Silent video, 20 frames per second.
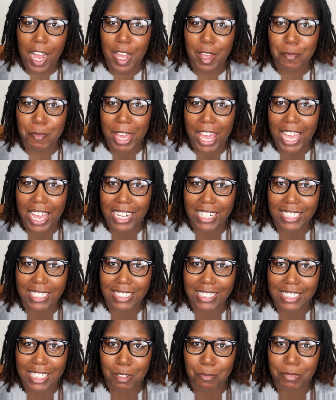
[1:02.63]
I'm
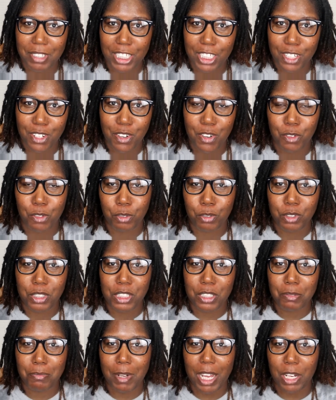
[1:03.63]
adding something new
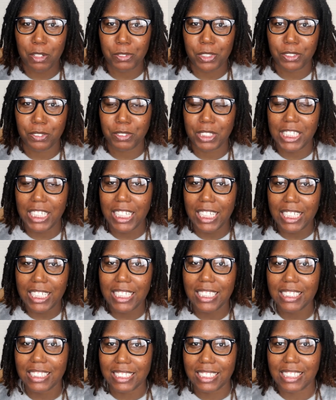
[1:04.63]
to my
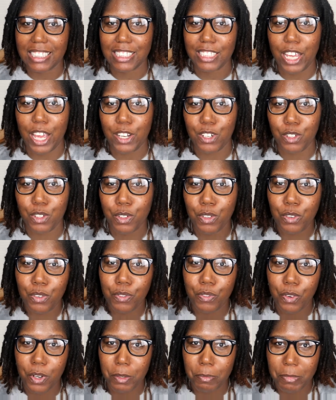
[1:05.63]
routine. This is new
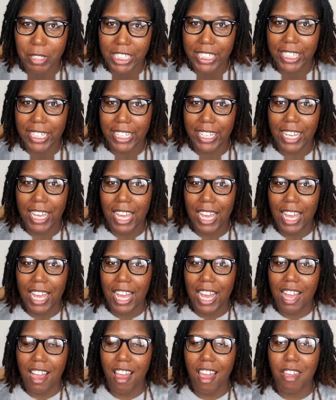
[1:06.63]
for me.
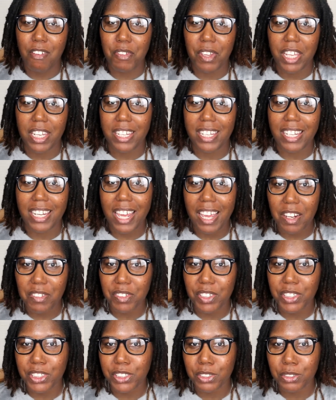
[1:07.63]
I've
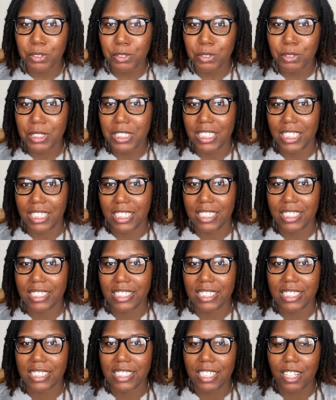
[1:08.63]
never used
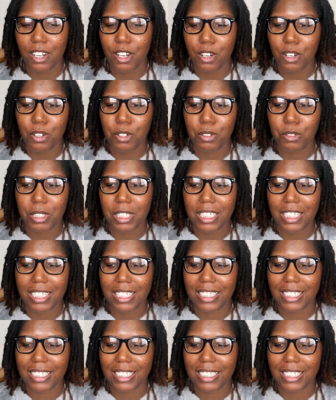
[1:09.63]
this. So